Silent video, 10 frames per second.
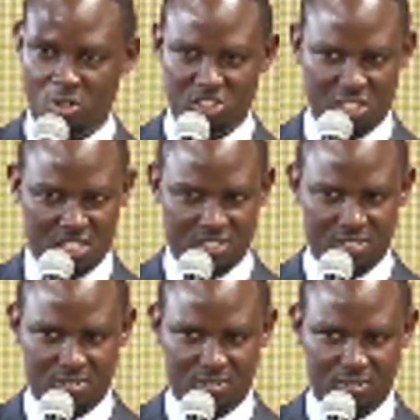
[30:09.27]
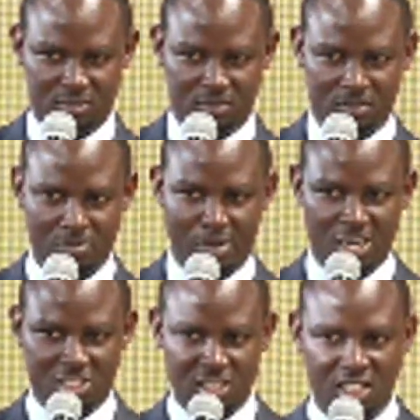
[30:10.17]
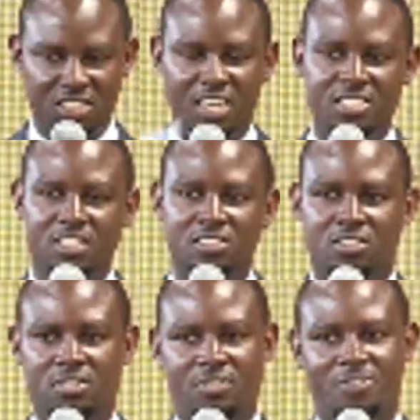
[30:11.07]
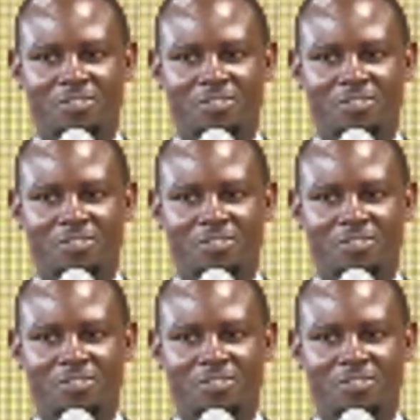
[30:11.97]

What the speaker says: are not his, but that is his.